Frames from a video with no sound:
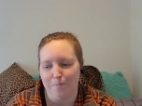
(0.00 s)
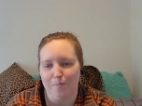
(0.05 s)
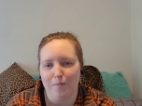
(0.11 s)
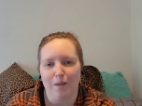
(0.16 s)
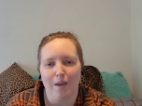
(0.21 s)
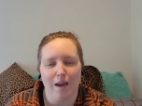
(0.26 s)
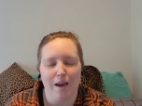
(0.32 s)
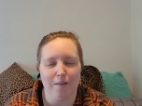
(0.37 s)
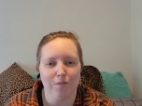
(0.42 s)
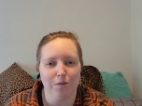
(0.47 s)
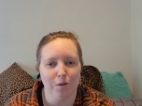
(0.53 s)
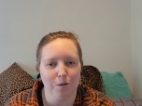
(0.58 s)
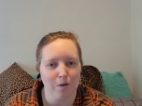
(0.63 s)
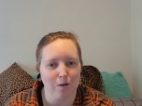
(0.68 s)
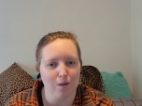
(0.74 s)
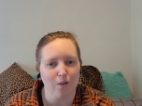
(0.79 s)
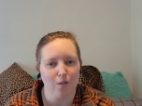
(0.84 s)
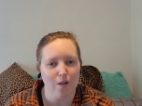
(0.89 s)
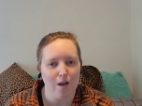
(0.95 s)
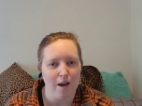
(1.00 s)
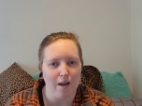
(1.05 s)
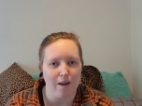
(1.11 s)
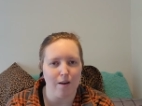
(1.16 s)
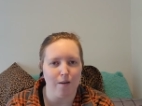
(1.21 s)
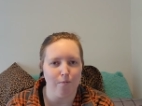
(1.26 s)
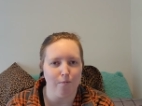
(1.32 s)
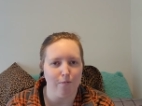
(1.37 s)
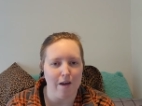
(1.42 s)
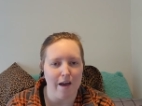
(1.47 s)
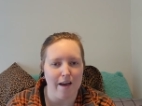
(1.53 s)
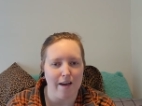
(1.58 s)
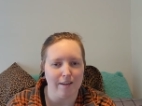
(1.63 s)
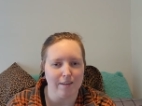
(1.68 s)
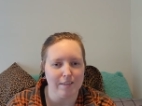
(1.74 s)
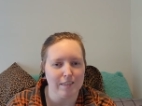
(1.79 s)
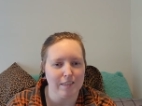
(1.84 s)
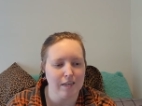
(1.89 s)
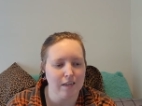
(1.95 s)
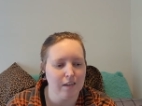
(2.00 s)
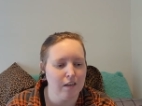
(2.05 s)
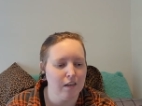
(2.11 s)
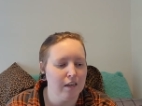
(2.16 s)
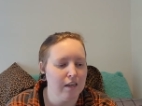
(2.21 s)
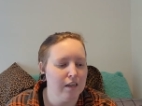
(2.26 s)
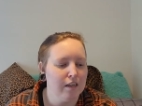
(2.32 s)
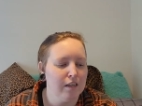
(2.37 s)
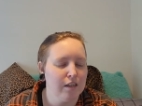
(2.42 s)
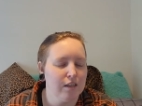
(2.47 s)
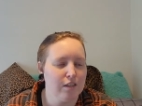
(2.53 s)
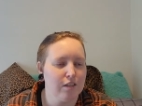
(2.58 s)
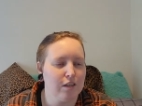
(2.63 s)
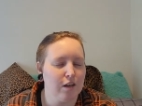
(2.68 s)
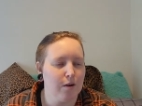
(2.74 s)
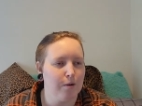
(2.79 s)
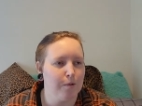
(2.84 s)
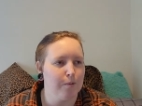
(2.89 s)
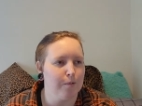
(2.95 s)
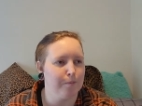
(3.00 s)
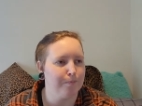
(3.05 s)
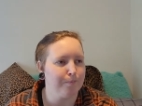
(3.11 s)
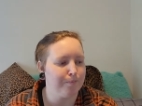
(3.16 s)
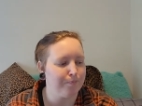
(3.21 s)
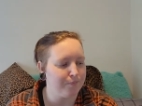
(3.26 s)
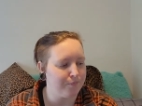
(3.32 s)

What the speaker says: you have to learn a lot fast. So,